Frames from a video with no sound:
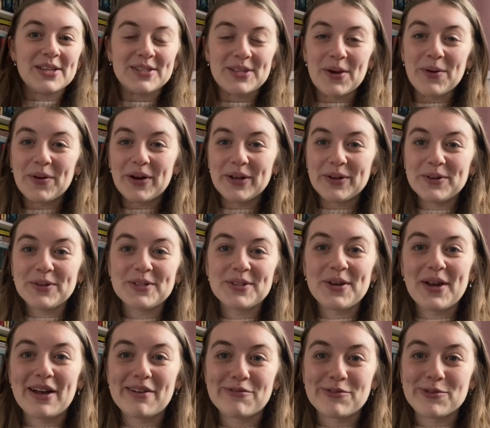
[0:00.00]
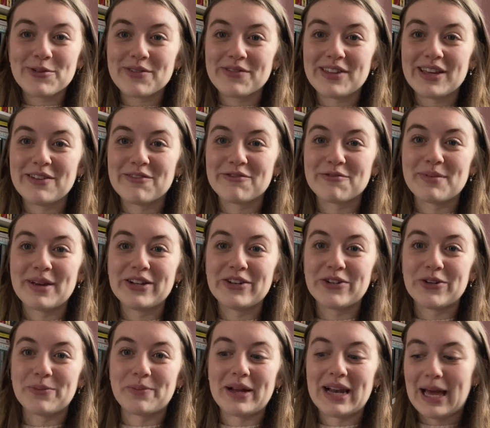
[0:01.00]
so I also have all of the
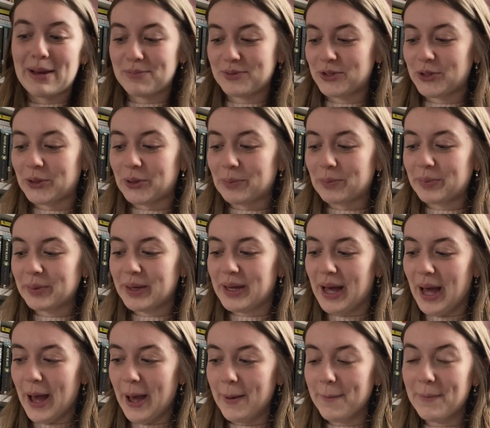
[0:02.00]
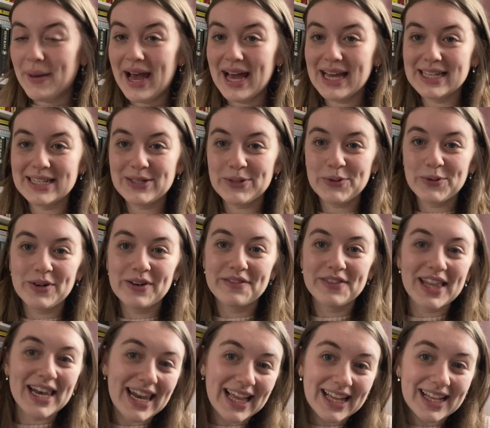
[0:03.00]
information on my laptop um, and all of
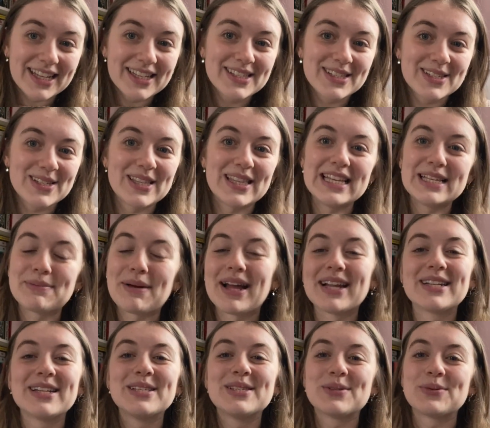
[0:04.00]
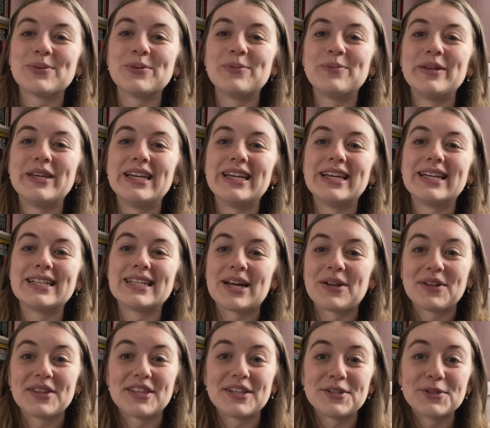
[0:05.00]
the links to these patterns will be down
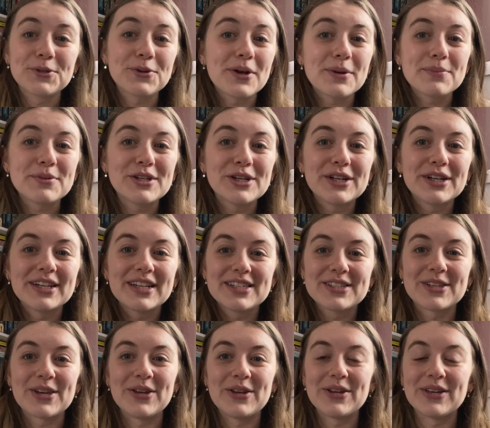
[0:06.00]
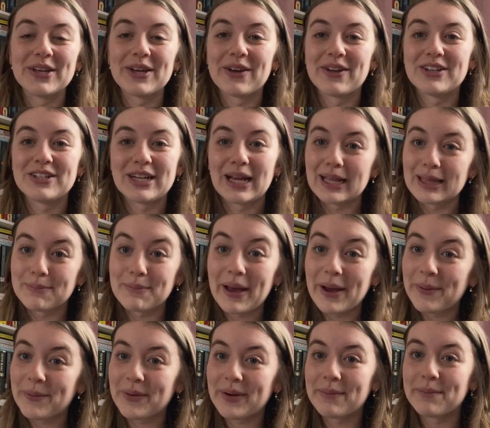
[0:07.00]
in the description so you can go and check them
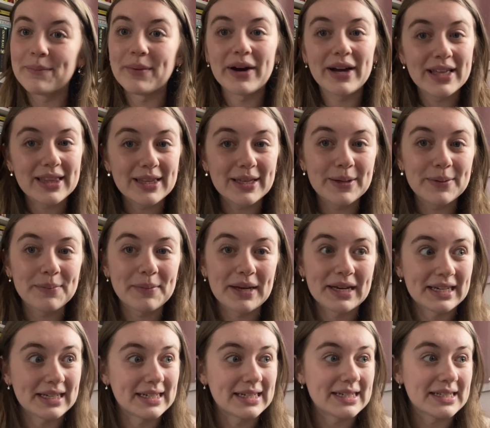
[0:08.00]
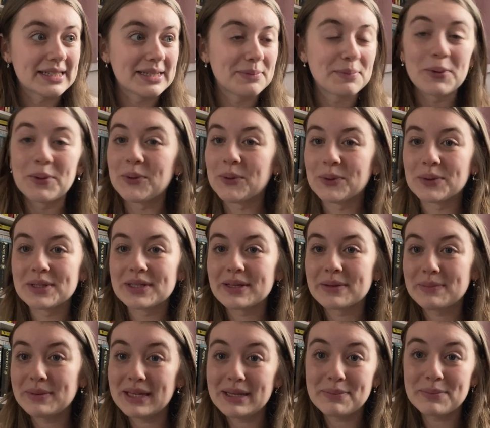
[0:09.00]
out and buy them and support
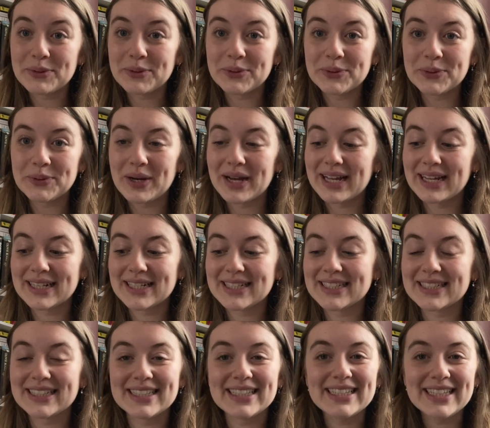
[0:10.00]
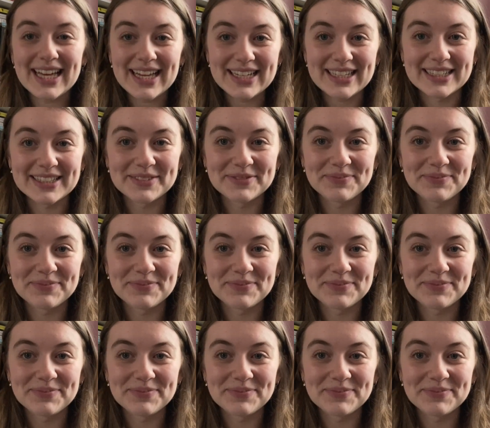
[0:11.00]
people and yeah.